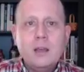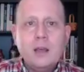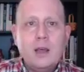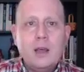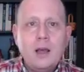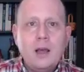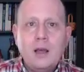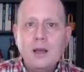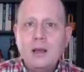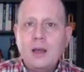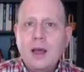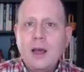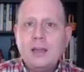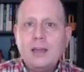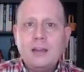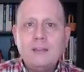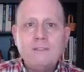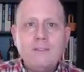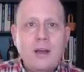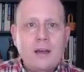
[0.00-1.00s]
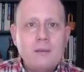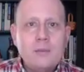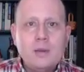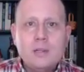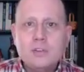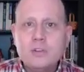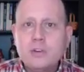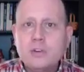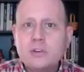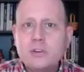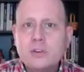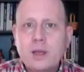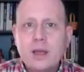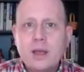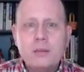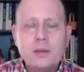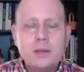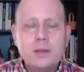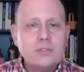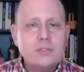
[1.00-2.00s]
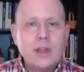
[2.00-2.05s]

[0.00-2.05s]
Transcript: I need 5 minutes of your time.